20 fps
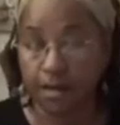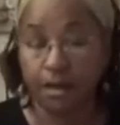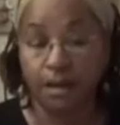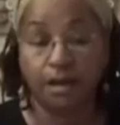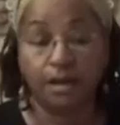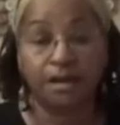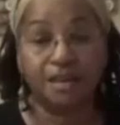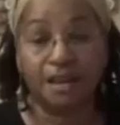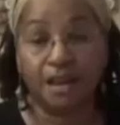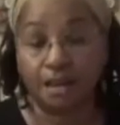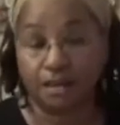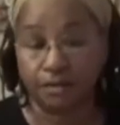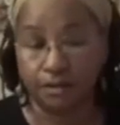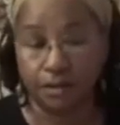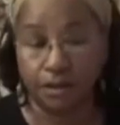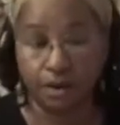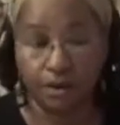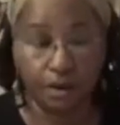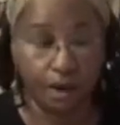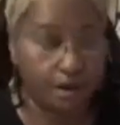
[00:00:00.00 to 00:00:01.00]
And again, if you
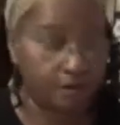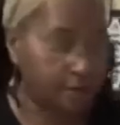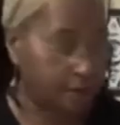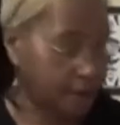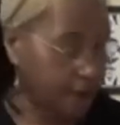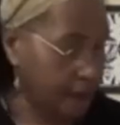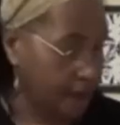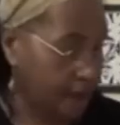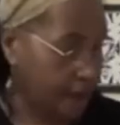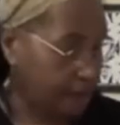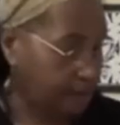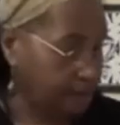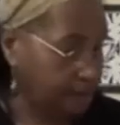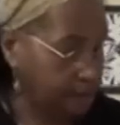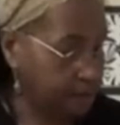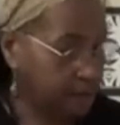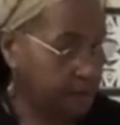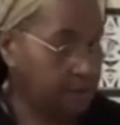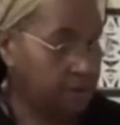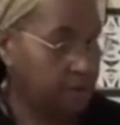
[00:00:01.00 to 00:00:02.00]
don't have a cap,
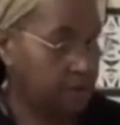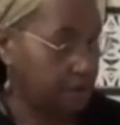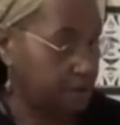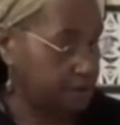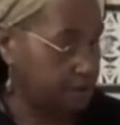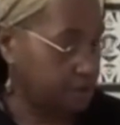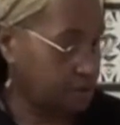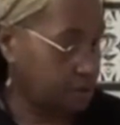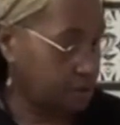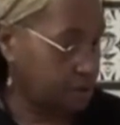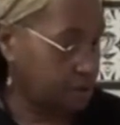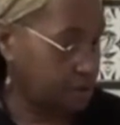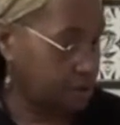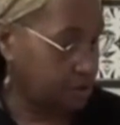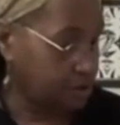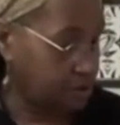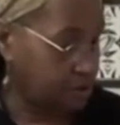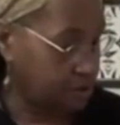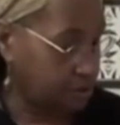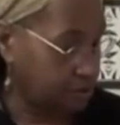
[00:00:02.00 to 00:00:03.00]
then you're going to
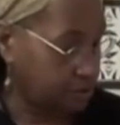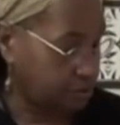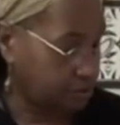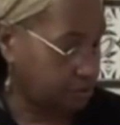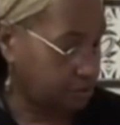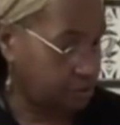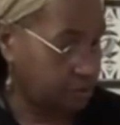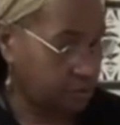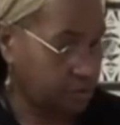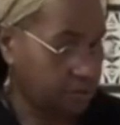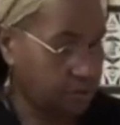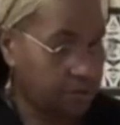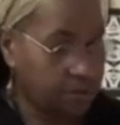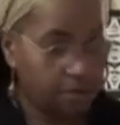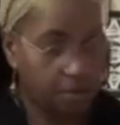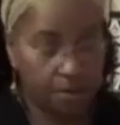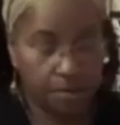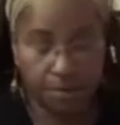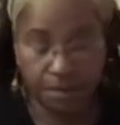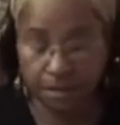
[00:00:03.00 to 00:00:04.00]
use
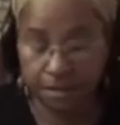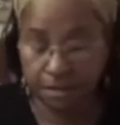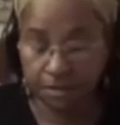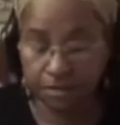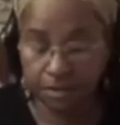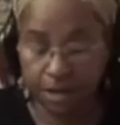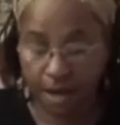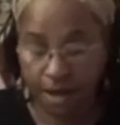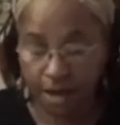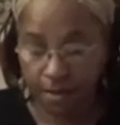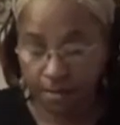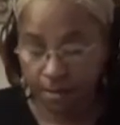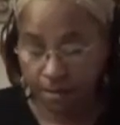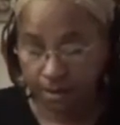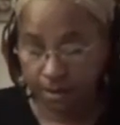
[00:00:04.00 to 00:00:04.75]
a piece of tape.